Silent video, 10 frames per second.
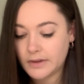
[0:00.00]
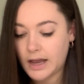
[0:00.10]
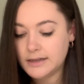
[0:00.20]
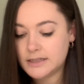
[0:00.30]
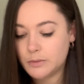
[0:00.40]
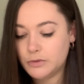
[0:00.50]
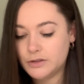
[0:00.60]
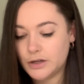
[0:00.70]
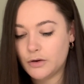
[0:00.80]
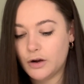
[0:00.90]
I
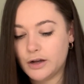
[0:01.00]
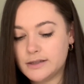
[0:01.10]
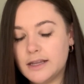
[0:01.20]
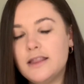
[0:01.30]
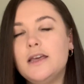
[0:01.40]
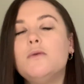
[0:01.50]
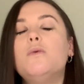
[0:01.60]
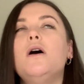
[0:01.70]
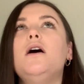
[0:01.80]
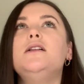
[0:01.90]
stumbled across the
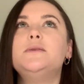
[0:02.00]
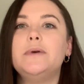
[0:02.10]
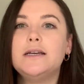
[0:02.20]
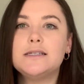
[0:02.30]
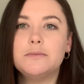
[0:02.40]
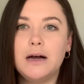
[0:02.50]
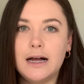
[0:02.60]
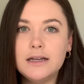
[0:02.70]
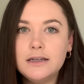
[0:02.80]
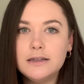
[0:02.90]
world's biggest
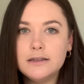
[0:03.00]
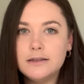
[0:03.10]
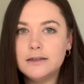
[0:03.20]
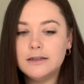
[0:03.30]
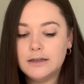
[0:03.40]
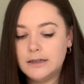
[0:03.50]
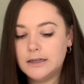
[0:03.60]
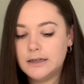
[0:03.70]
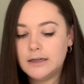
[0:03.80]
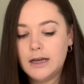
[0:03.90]
mug,
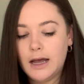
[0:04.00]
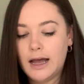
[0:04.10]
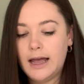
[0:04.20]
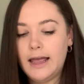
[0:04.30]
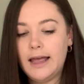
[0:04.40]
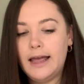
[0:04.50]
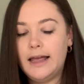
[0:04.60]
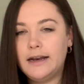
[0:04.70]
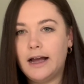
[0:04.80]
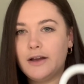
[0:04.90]

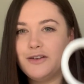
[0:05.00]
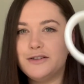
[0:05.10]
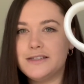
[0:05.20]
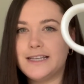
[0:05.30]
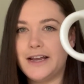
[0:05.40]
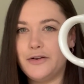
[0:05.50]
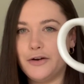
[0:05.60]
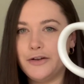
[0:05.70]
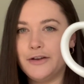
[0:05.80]
and I couldn't say no.